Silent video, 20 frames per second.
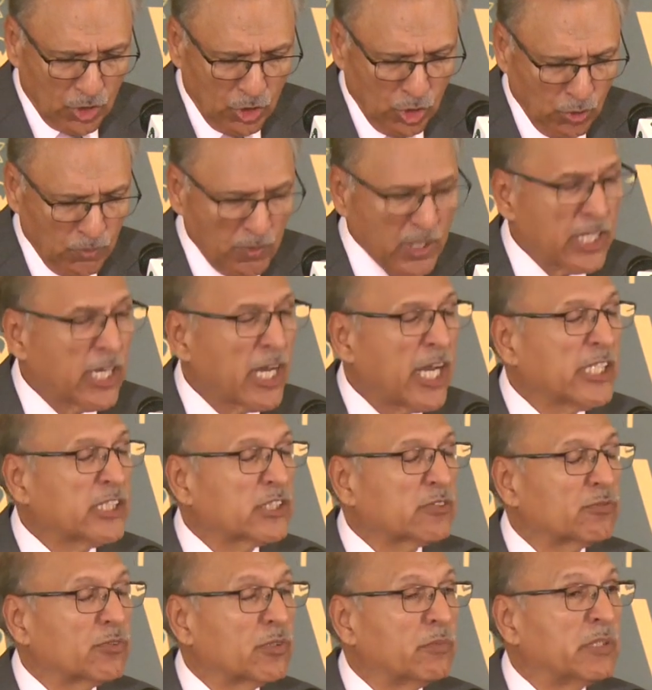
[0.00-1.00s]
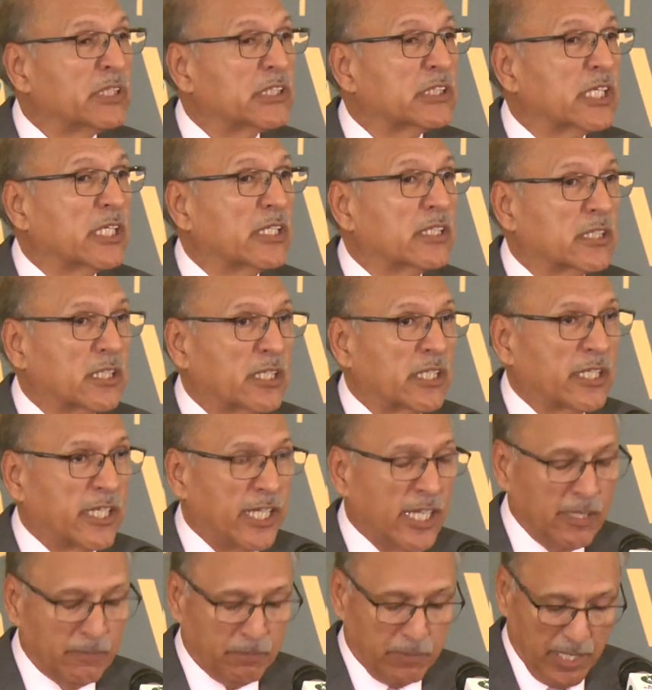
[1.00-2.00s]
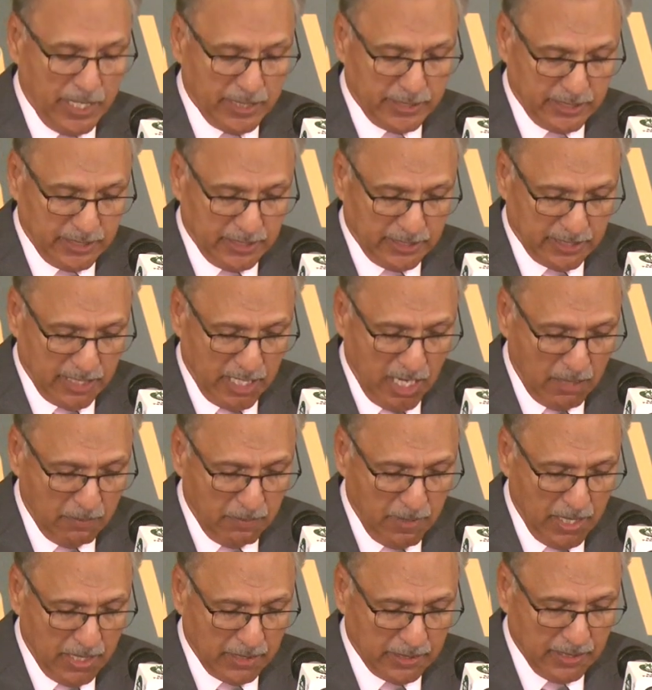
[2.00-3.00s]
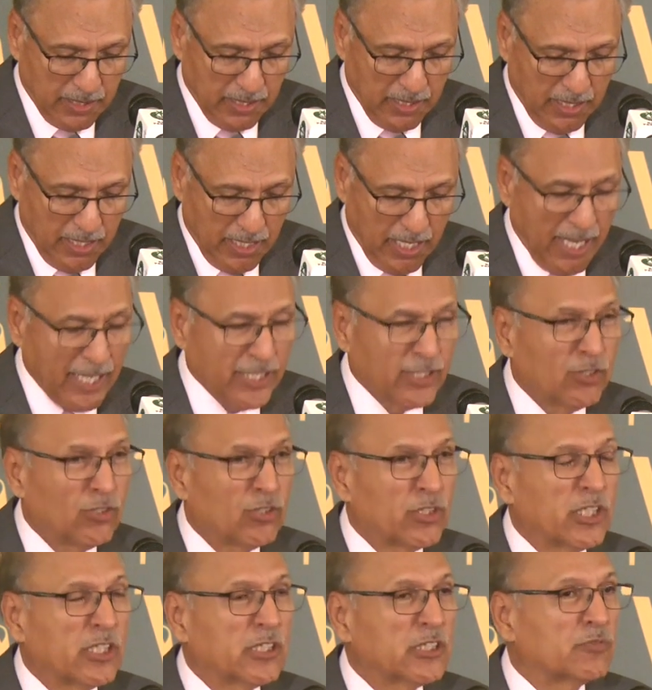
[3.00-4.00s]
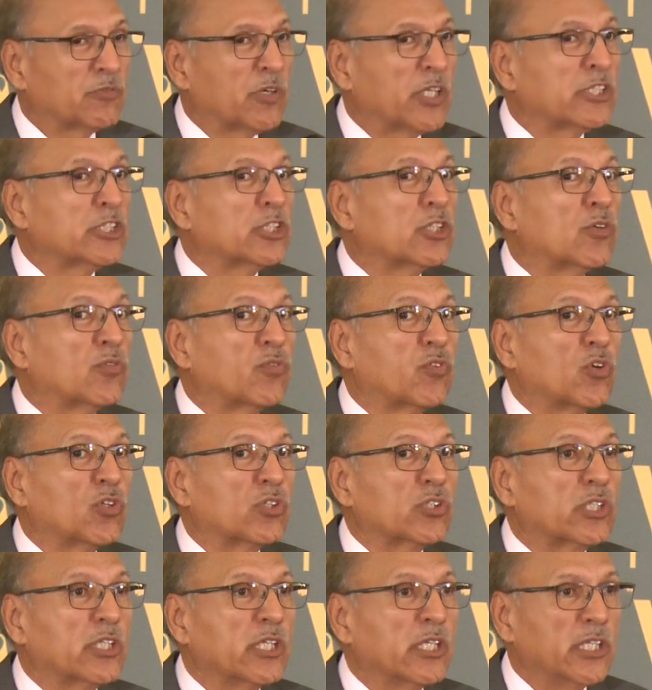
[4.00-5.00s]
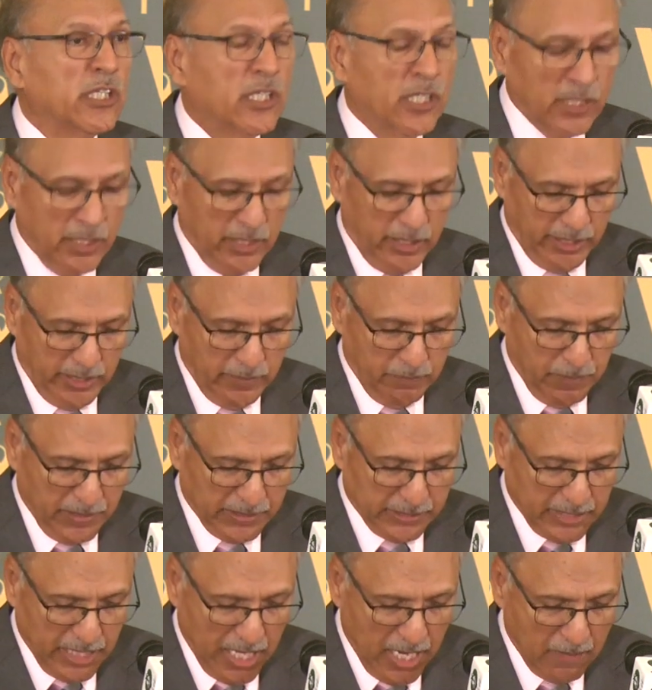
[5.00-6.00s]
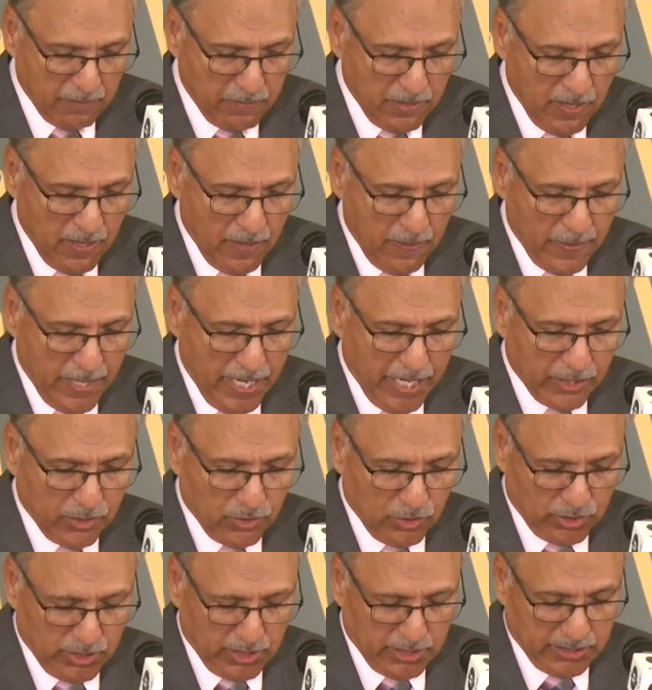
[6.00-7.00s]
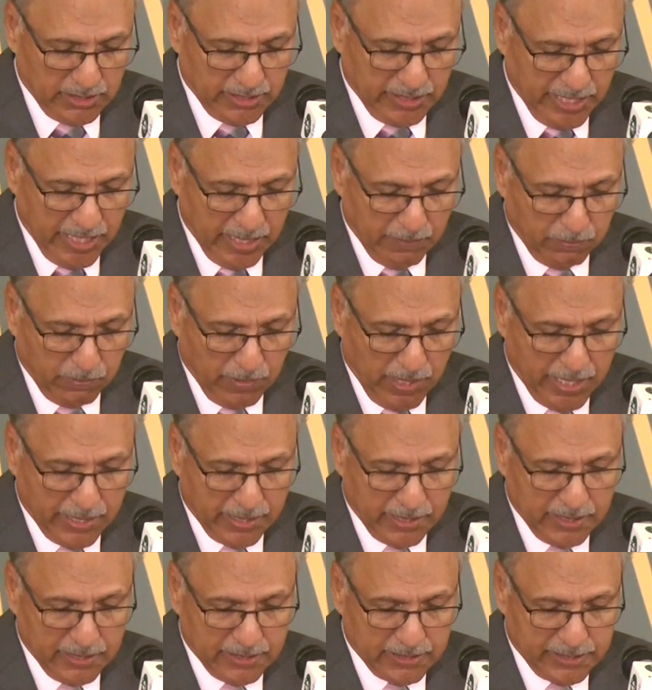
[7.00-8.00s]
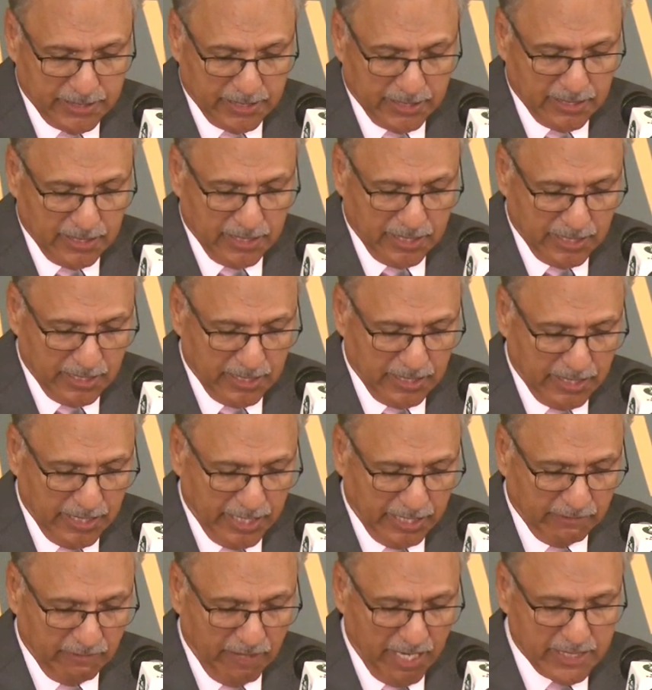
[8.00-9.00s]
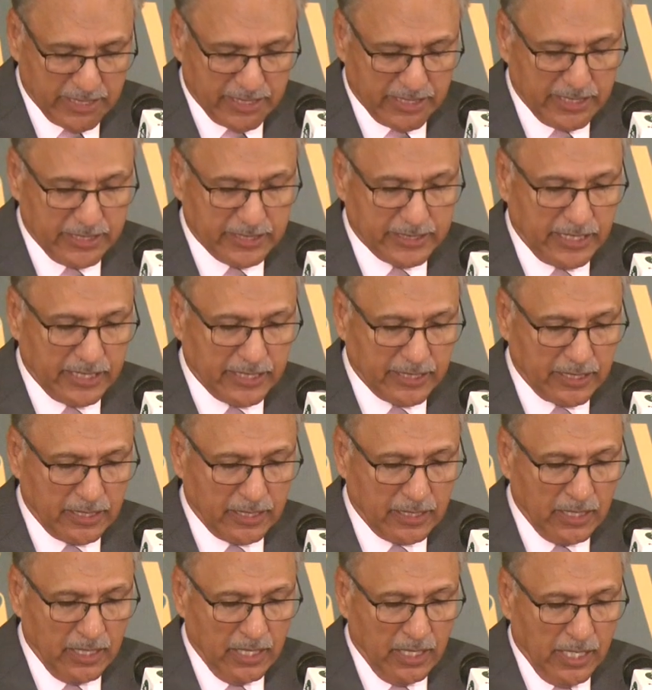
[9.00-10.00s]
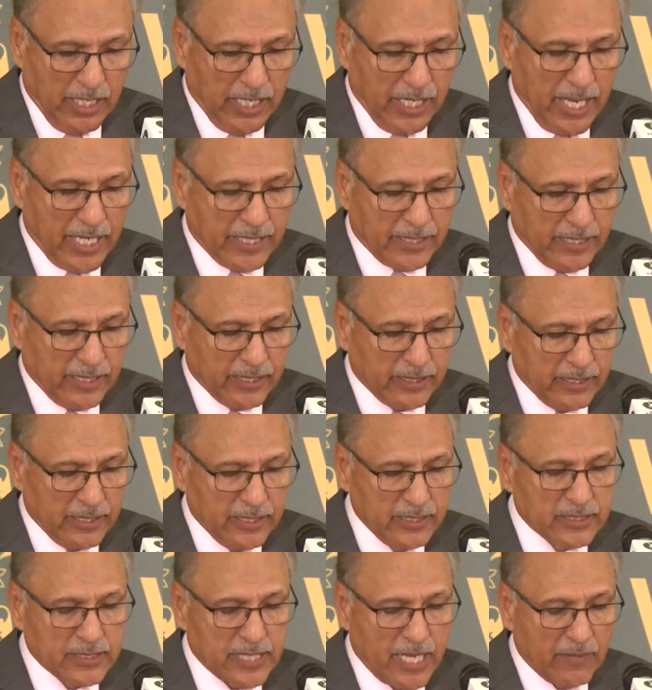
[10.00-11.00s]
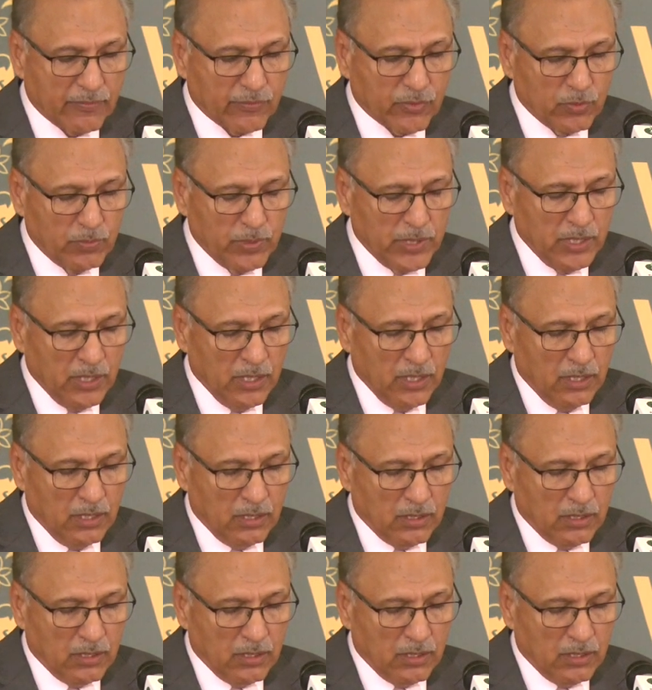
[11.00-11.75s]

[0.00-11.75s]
Human Rights Women Center and Helplines in Islamabad. I know there's 1043 in Punjab. I know there's a helpline, Sindh Legal Advisory Center, and I think these have to be